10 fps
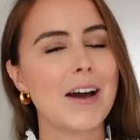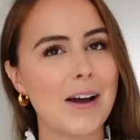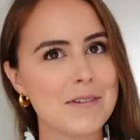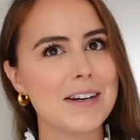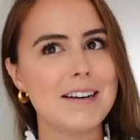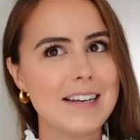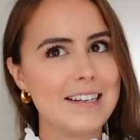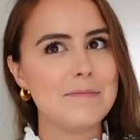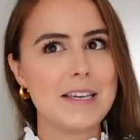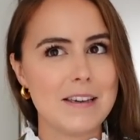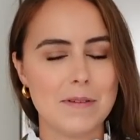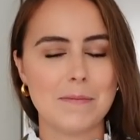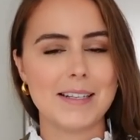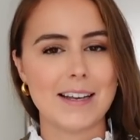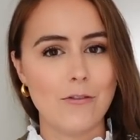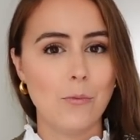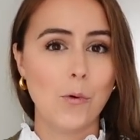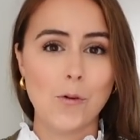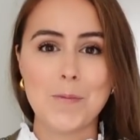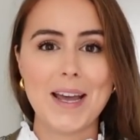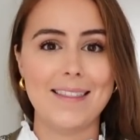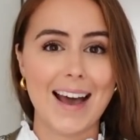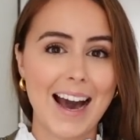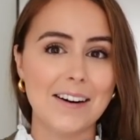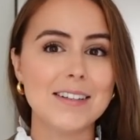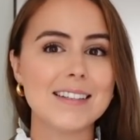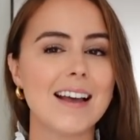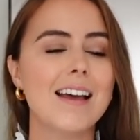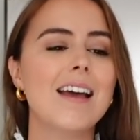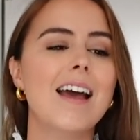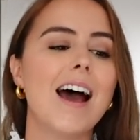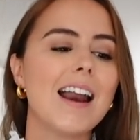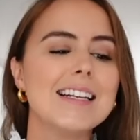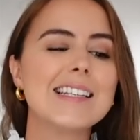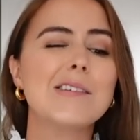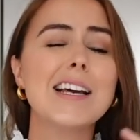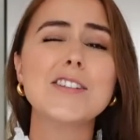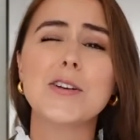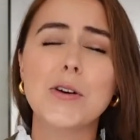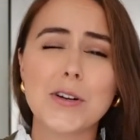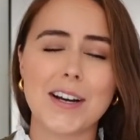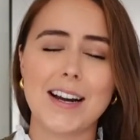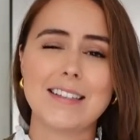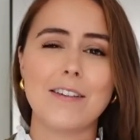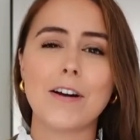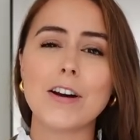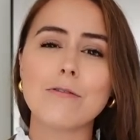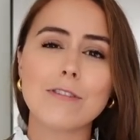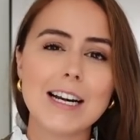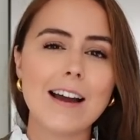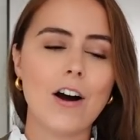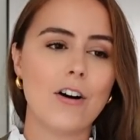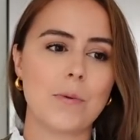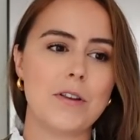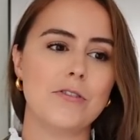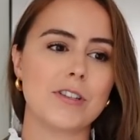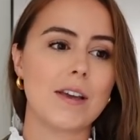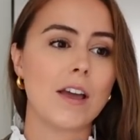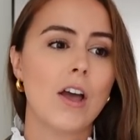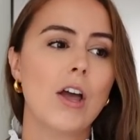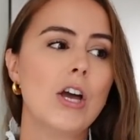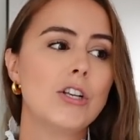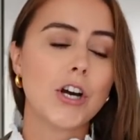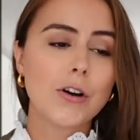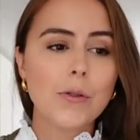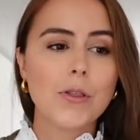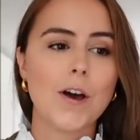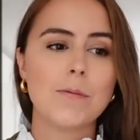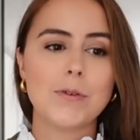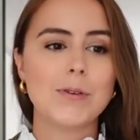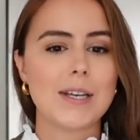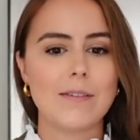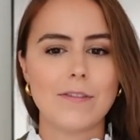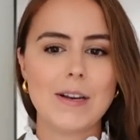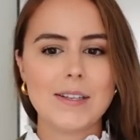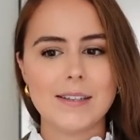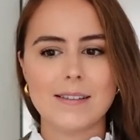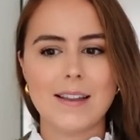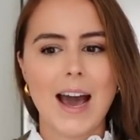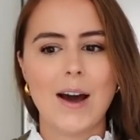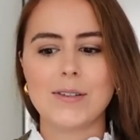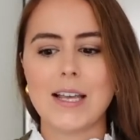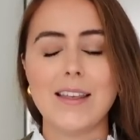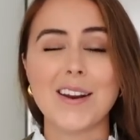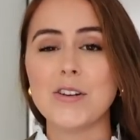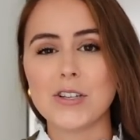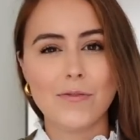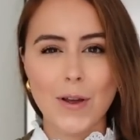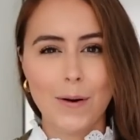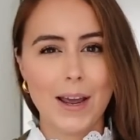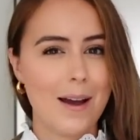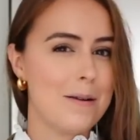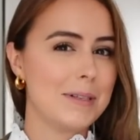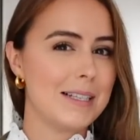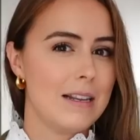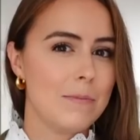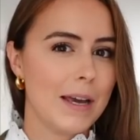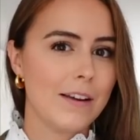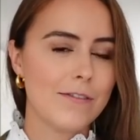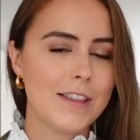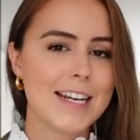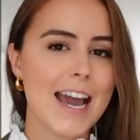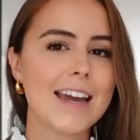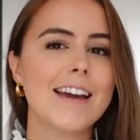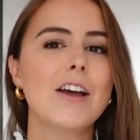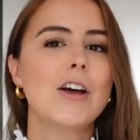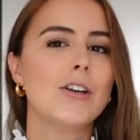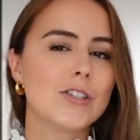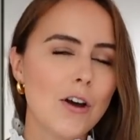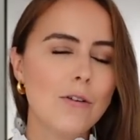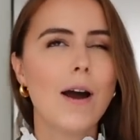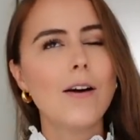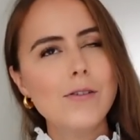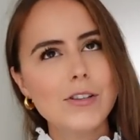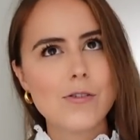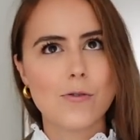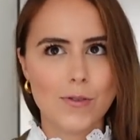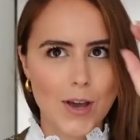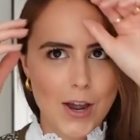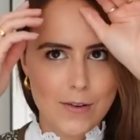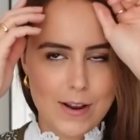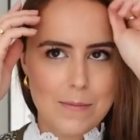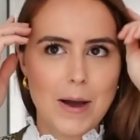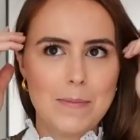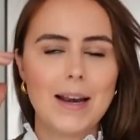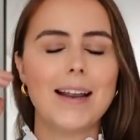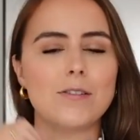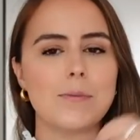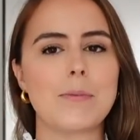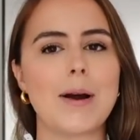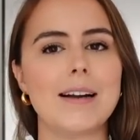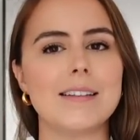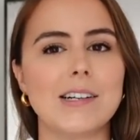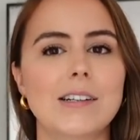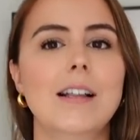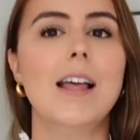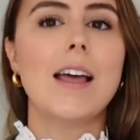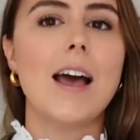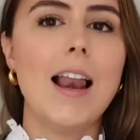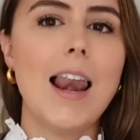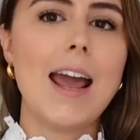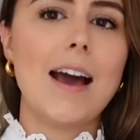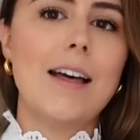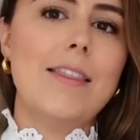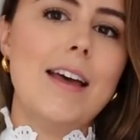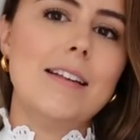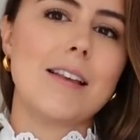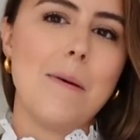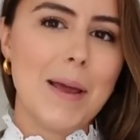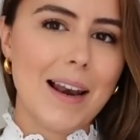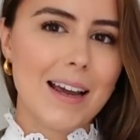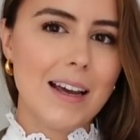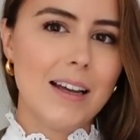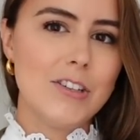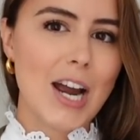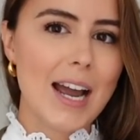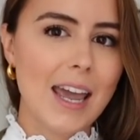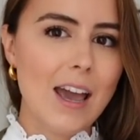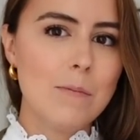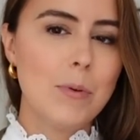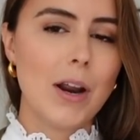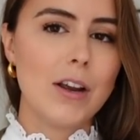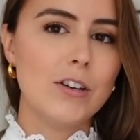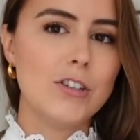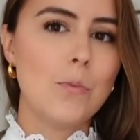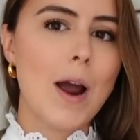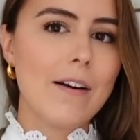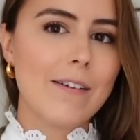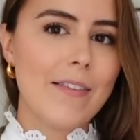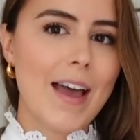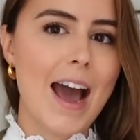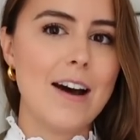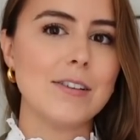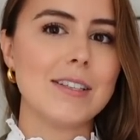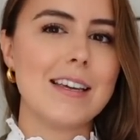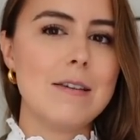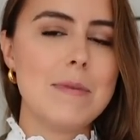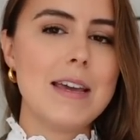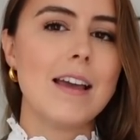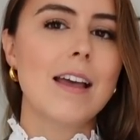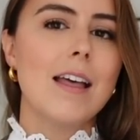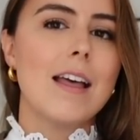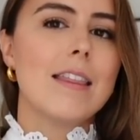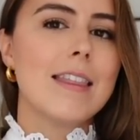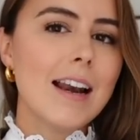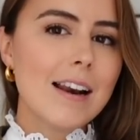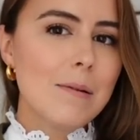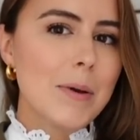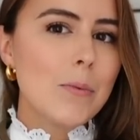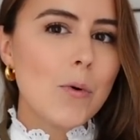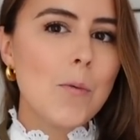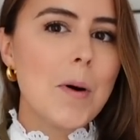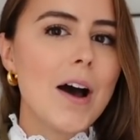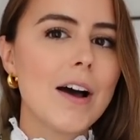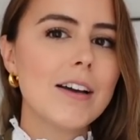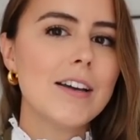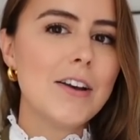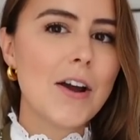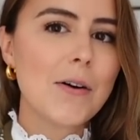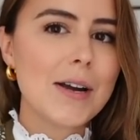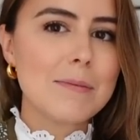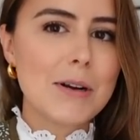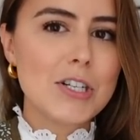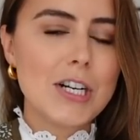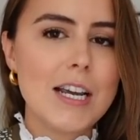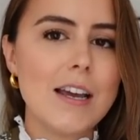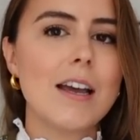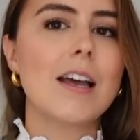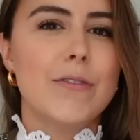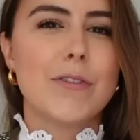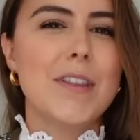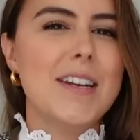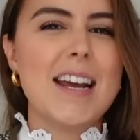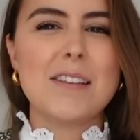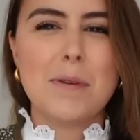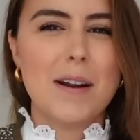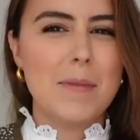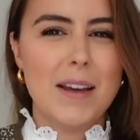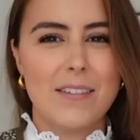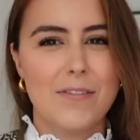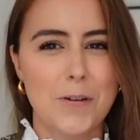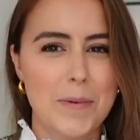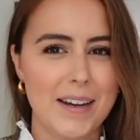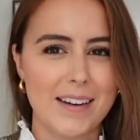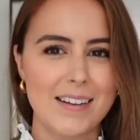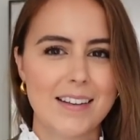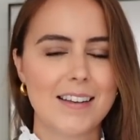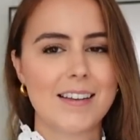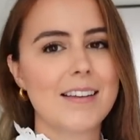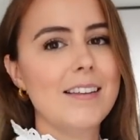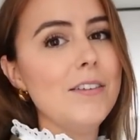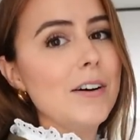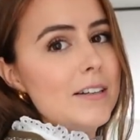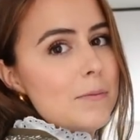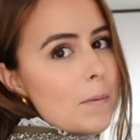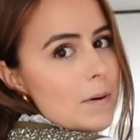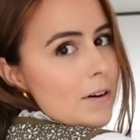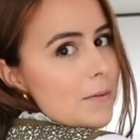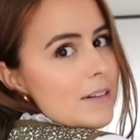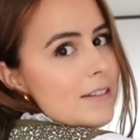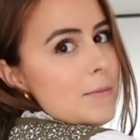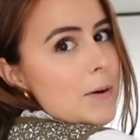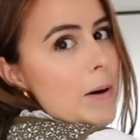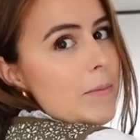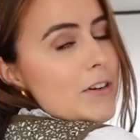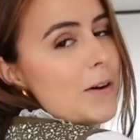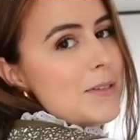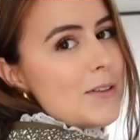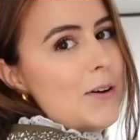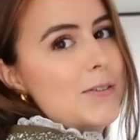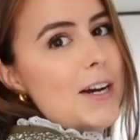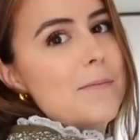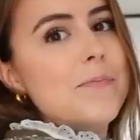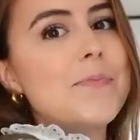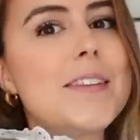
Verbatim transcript: I'm gonna need to be keeping myself warm in the house and I still like to look nice. I find it really hard when you just like chuck on thermals and fleeces in the house and then I just feel like I'm sleeping for the day. So I also thought that hopefully it might be a little bit practical. A layer that's a bit like a jacket but I could wear around the house to keep me that little bit warmer, you know, especially from the days when I'm like filming and you guys probably don't want to see me in my pajamas the whole time.